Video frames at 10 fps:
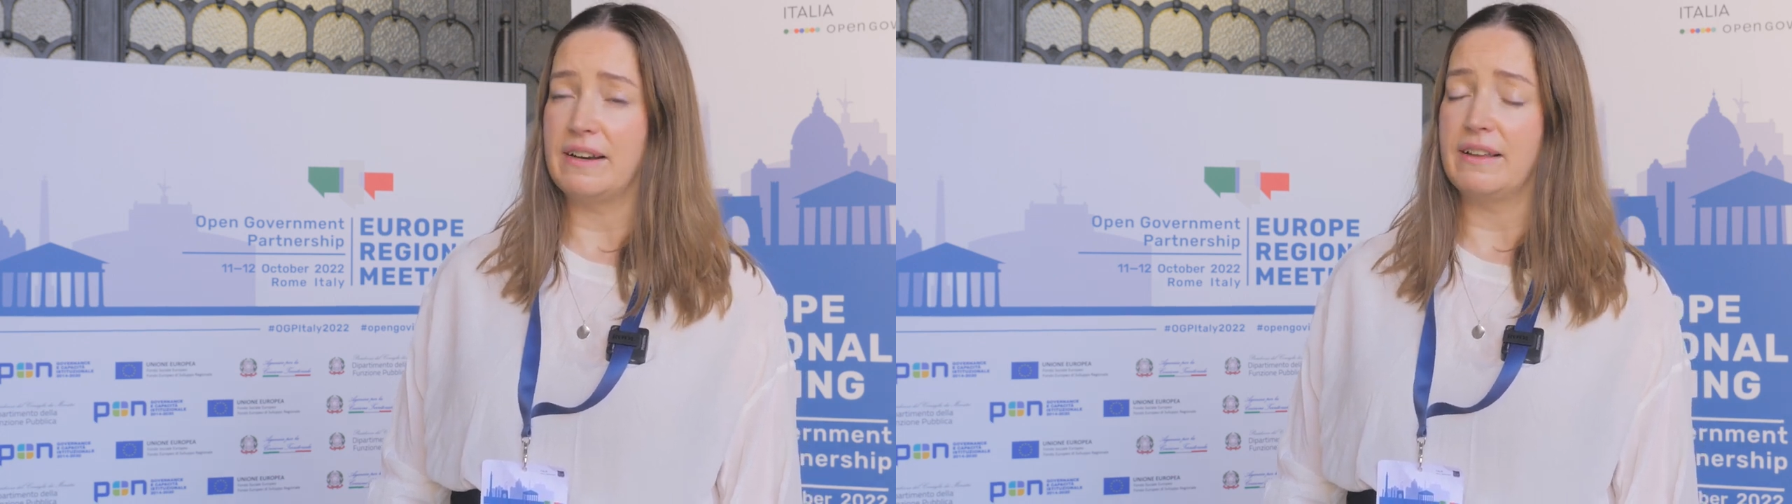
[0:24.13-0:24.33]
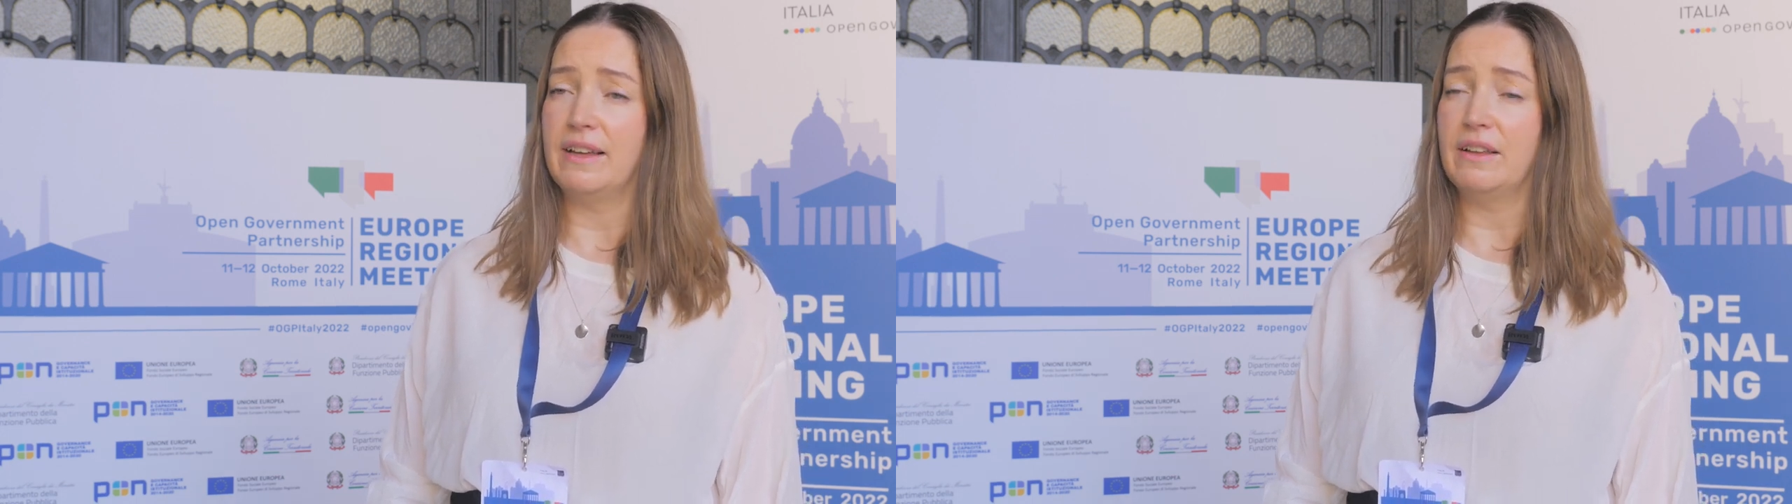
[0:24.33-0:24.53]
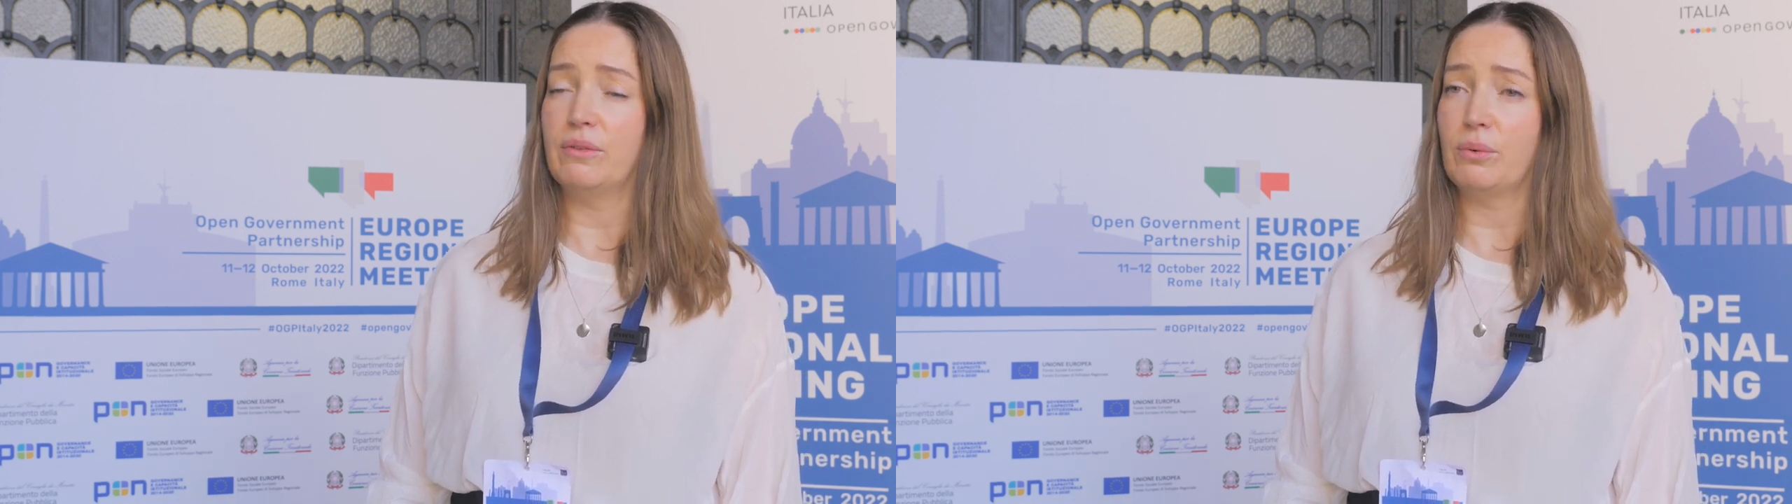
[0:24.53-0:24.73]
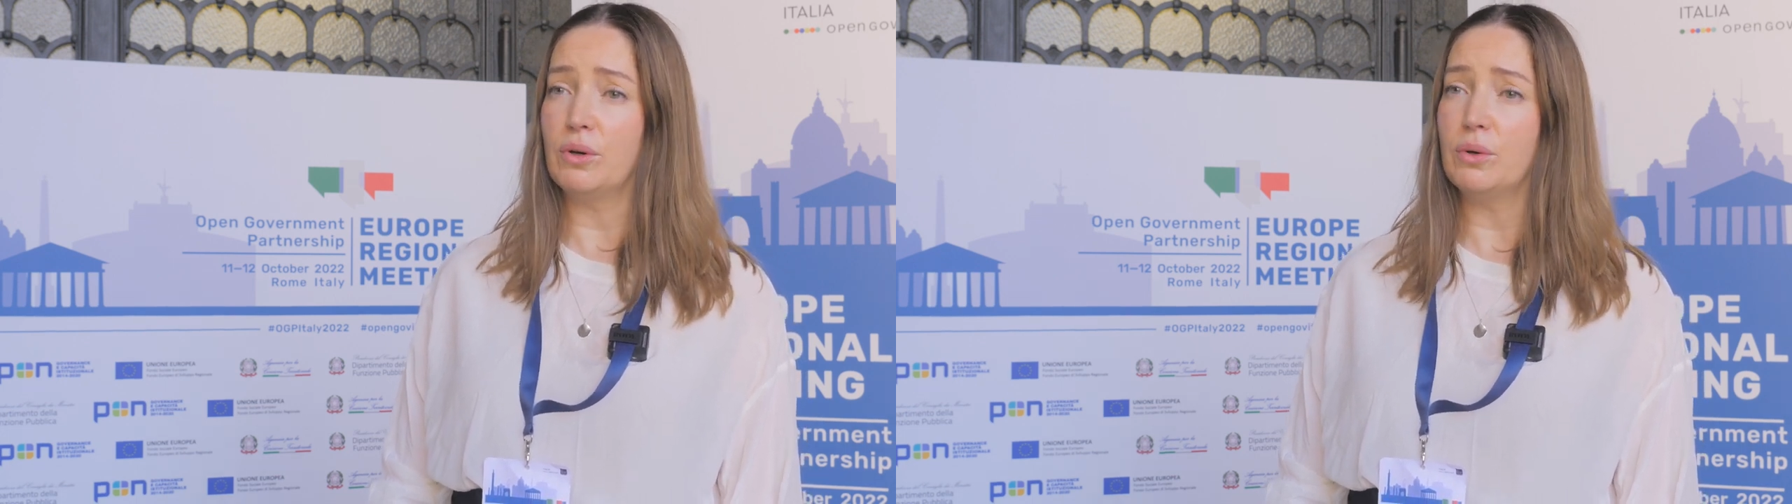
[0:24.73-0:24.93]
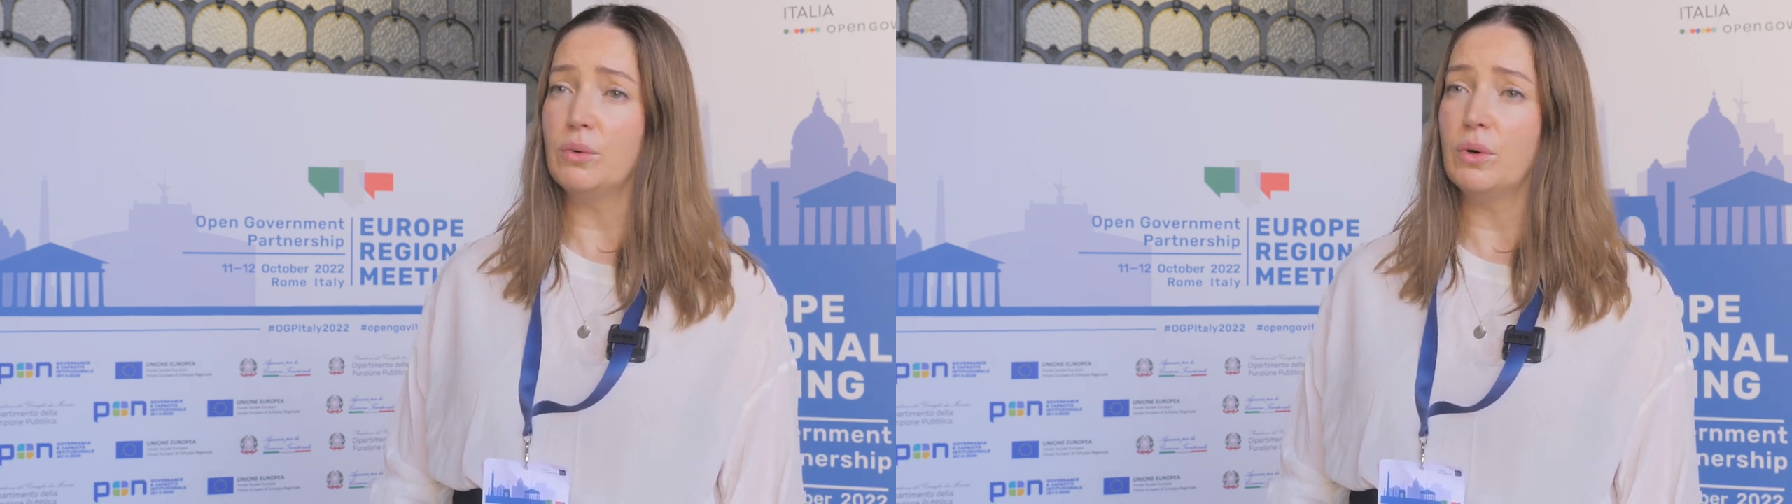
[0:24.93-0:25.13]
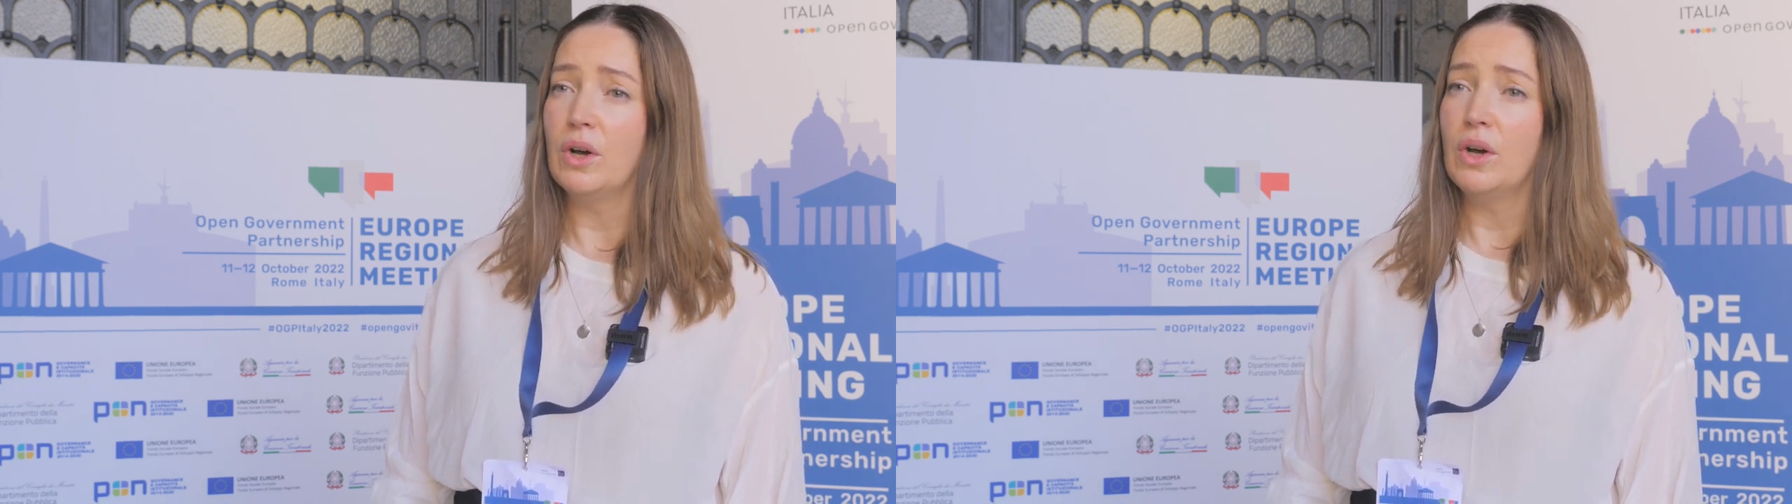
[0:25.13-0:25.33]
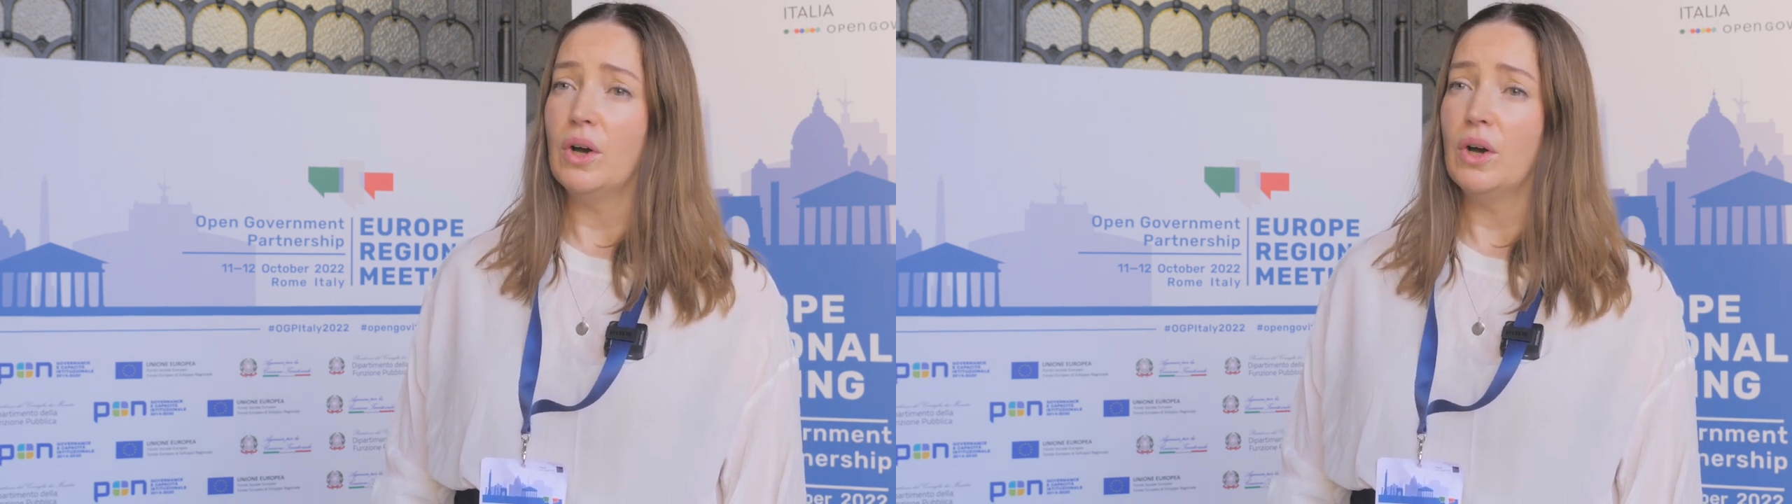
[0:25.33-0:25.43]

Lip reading: And I think through